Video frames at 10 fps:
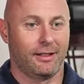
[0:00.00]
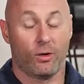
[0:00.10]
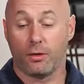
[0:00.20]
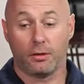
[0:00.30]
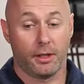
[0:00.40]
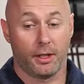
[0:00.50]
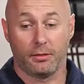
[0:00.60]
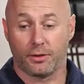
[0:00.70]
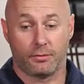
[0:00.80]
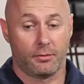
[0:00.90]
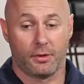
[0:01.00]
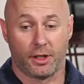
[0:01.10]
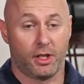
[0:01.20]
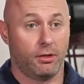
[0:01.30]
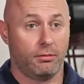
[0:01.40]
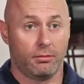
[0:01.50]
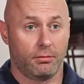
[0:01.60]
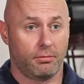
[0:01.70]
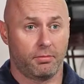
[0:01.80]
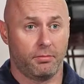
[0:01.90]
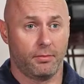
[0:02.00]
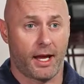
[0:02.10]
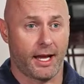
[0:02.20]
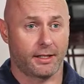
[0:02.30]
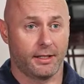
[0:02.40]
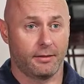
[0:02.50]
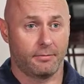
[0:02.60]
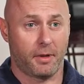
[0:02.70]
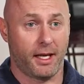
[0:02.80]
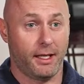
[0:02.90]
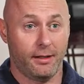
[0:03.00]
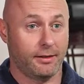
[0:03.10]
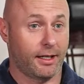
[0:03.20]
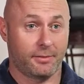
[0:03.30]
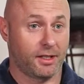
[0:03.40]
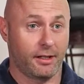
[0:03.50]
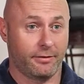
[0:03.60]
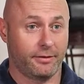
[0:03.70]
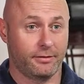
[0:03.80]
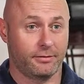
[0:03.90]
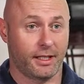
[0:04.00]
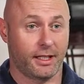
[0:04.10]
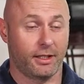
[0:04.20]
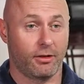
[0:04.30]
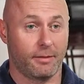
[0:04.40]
Or, acute accident, pain type stuff. Man, I know